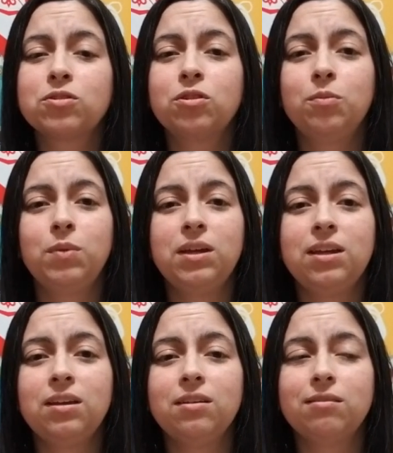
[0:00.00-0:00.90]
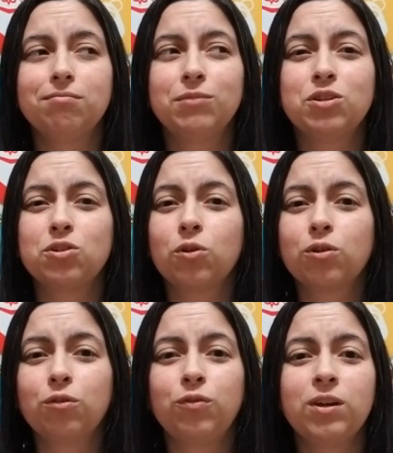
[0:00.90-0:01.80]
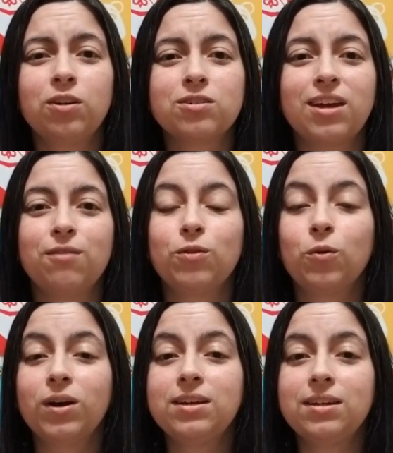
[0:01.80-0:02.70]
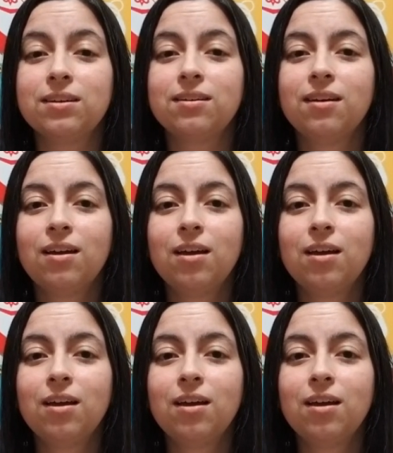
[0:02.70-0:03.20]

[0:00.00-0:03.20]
could be historical figures. I have no idea.